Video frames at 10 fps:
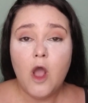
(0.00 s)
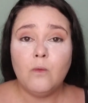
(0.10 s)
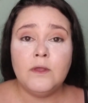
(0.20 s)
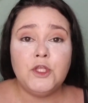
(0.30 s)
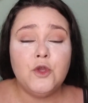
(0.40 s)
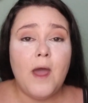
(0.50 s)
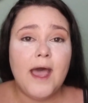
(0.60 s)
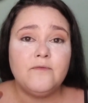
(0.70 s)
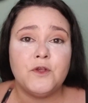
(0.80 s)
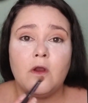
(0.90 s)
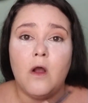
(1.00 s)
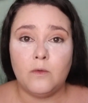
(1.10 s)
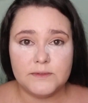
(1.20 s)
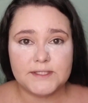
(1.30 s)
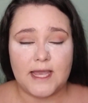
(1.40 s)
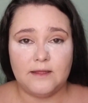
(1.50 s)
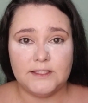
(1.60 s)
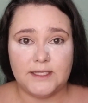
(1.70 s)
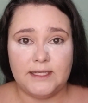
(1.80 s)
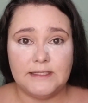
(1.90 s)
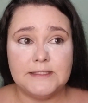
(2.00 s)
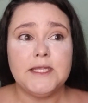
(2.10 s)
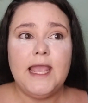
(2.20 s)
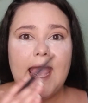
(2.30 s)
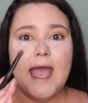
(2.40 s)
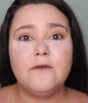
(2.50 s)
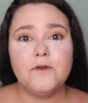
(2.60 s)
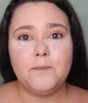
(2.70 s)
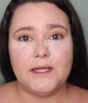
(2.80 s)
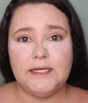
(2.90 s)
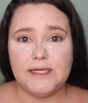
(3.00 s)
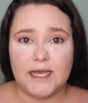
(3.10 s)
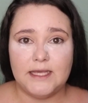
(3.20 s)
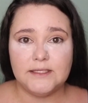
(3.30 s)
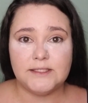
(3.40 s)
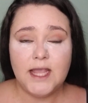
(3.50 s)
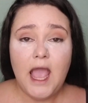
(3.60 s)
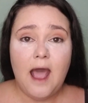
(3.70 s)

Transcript: when you have your own skeletons. Everybody does.